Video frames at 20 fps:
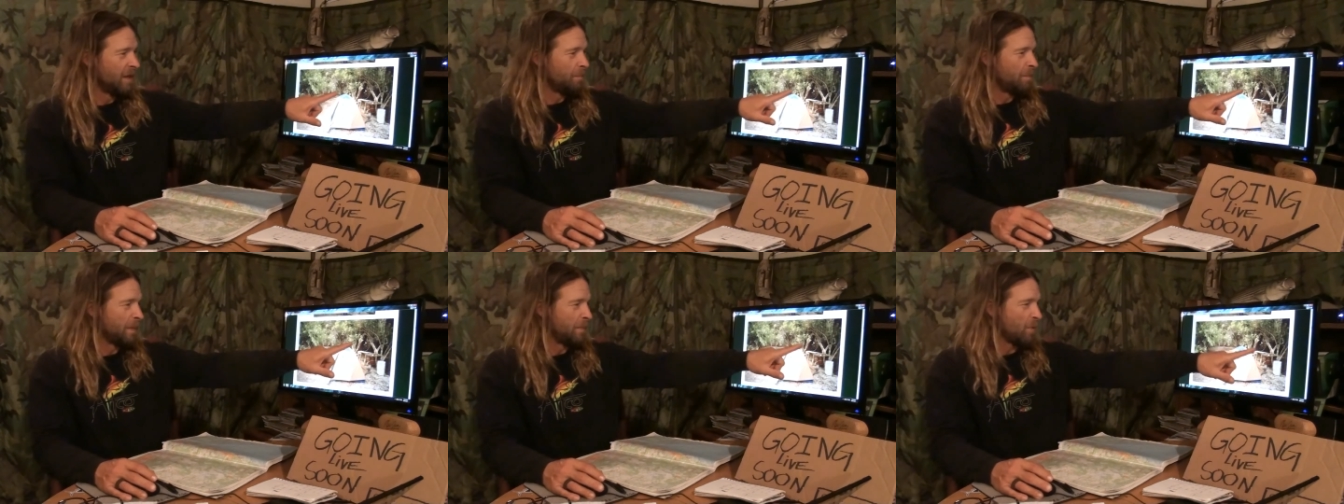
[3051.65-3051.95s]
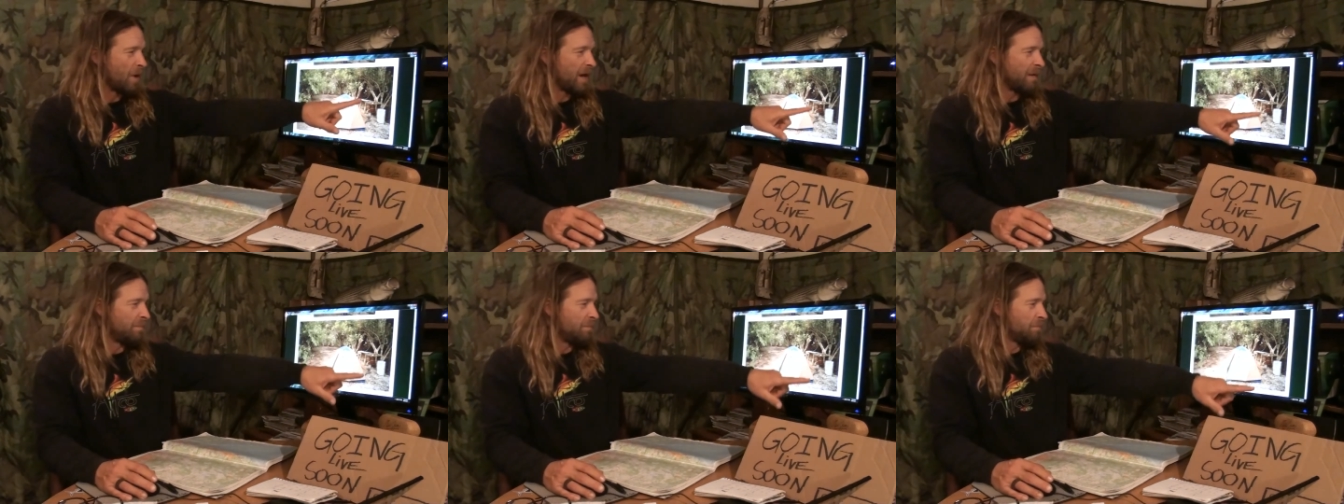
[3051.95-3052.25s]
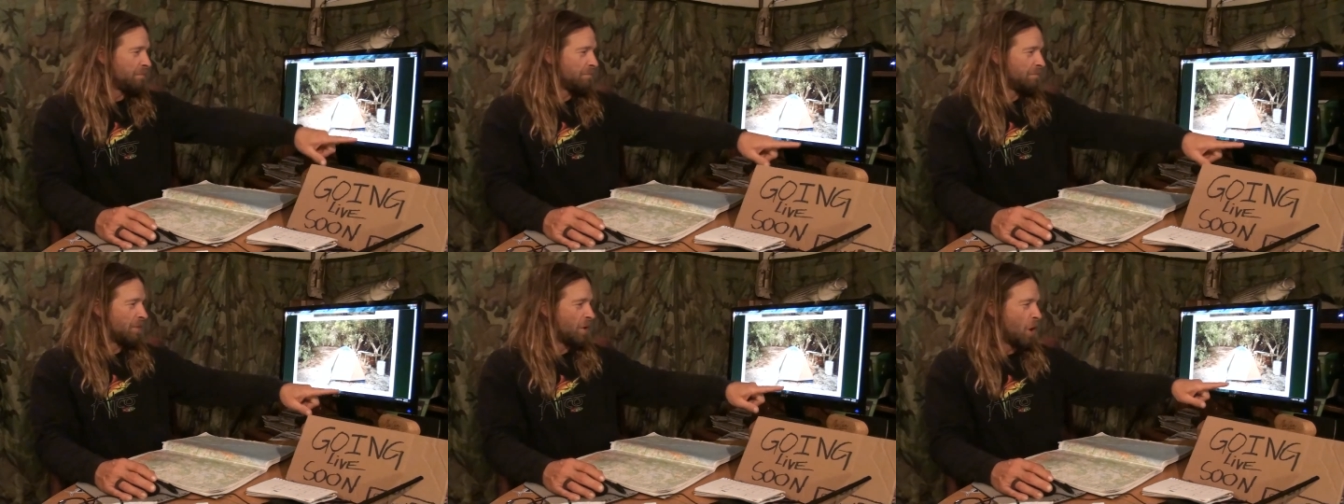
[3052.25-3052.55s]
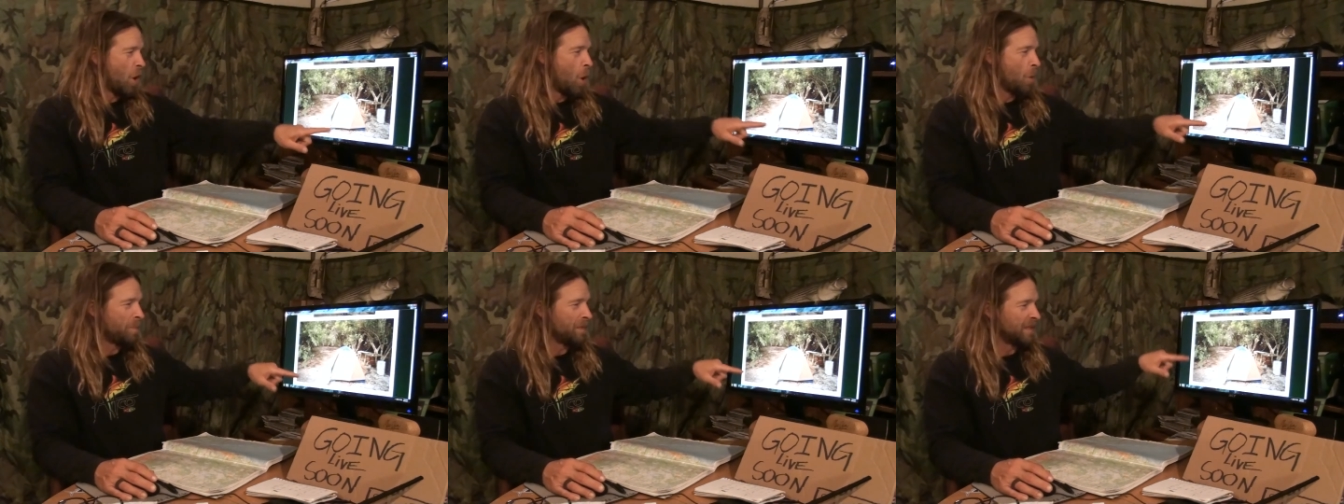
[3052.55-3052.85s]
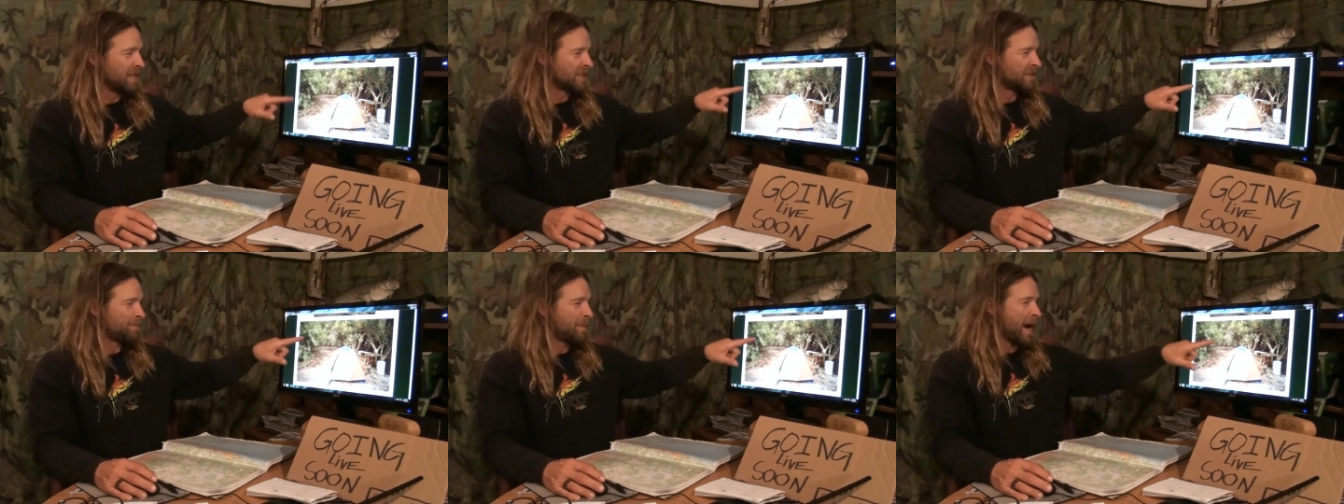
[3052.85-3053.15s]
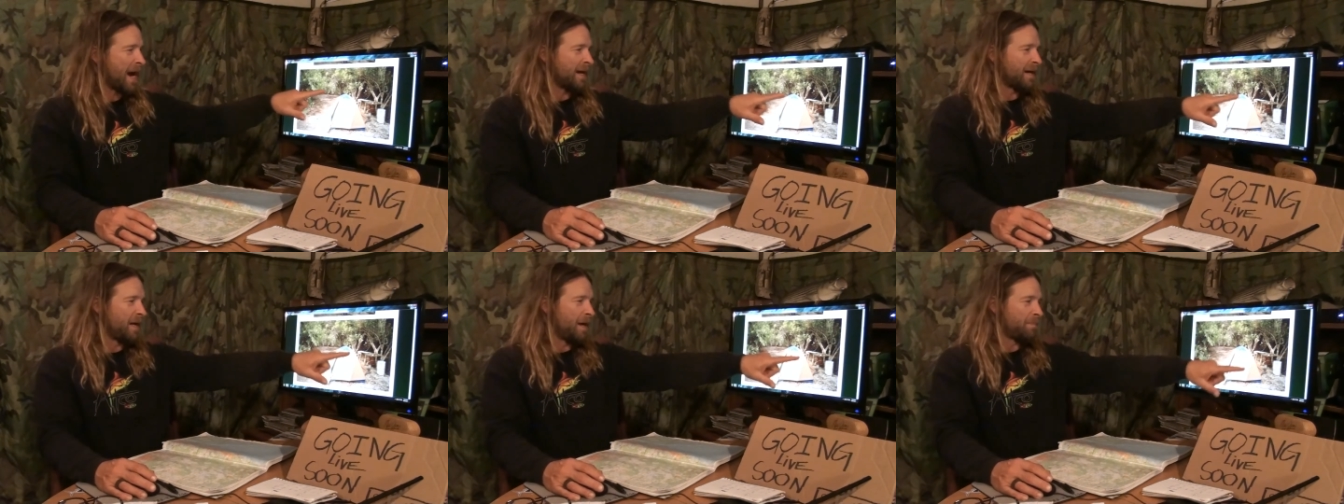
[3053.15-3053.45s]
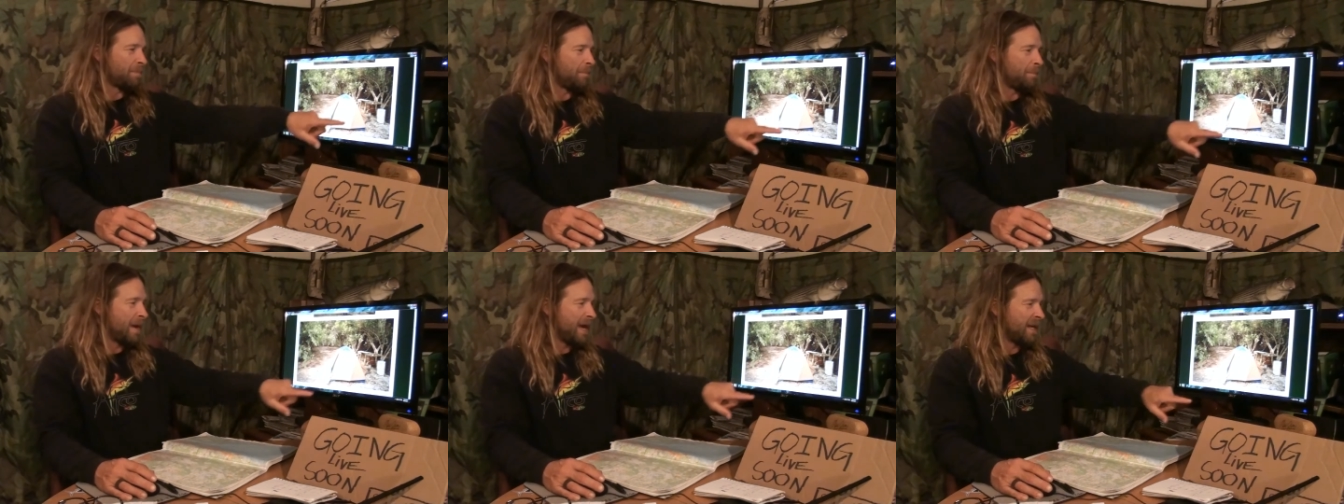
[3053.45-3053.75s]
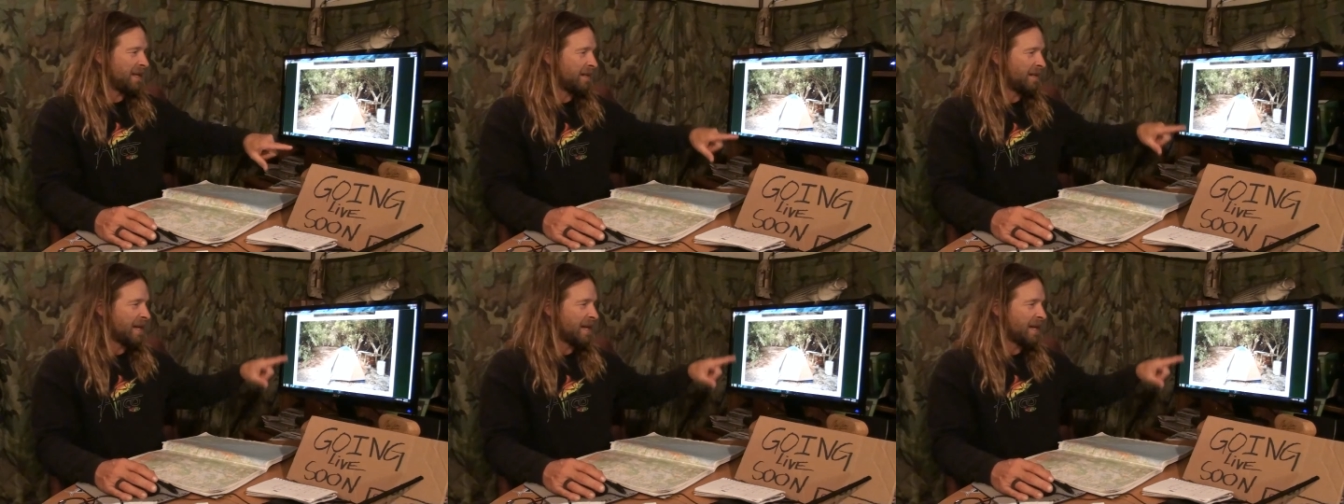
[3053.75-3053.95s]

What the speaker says: People had opened this spot up and made